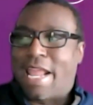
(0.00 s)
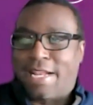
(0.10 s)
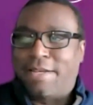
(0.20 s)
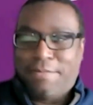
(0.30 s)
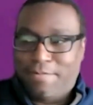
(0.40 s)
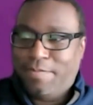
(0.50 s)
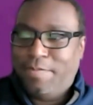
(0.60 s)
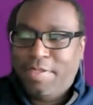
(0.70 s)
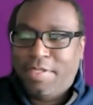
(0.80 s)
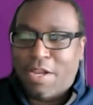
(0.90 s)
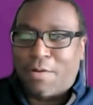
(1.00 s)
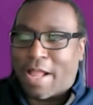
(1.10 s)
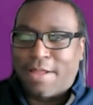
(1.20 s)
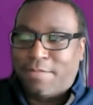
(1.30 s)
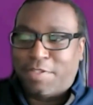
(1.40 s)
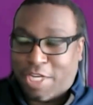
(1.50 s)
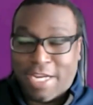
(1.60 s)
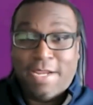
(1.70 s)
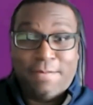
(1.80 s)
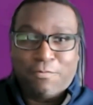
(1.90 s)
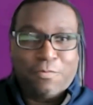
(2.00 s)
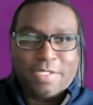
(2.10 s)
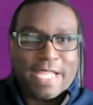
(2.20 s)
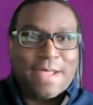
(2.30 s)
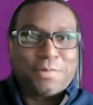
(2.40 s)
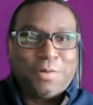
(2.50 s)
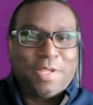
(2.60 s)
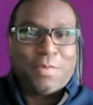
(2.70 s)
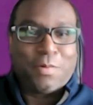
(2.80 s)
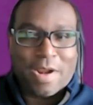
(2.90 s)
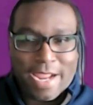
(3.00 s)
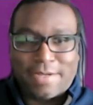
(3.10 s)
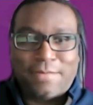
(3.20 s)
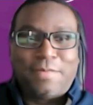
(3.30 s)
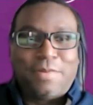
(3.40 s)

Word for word: And, you know, she was absolutely in the right.